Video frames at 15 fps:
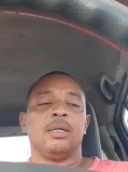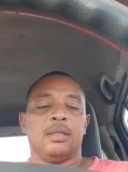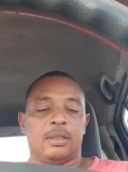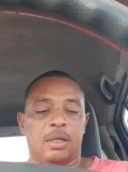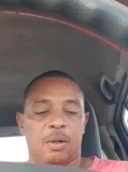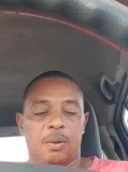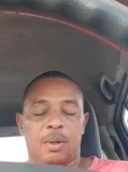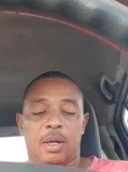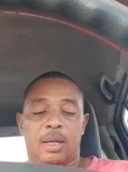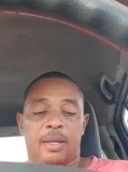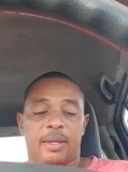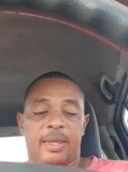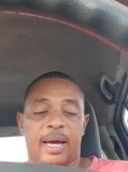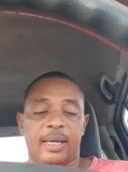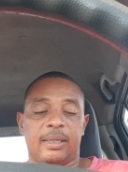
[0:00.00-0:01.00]
So
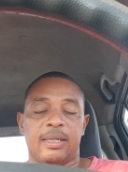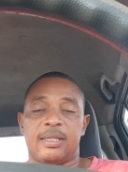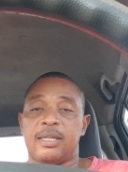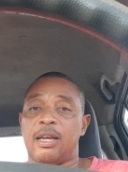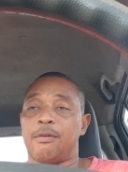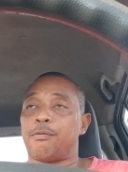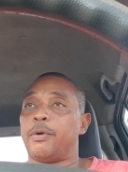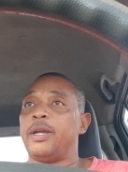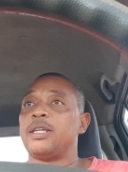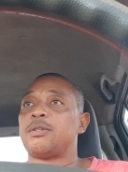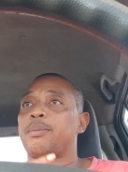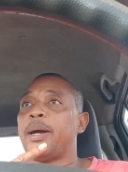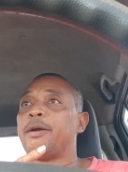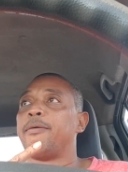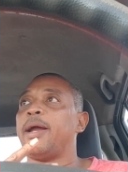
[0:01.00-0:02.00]
that in itself raised
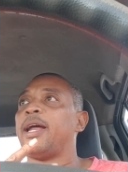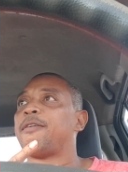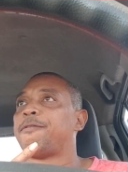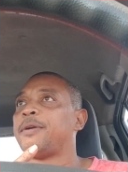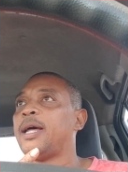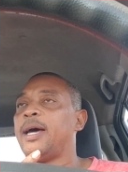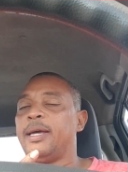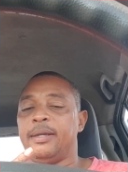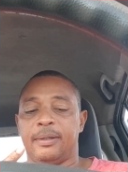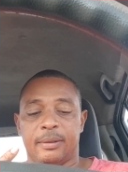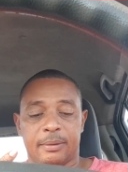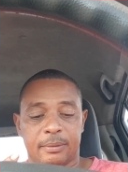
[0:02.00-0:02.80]
my red flag.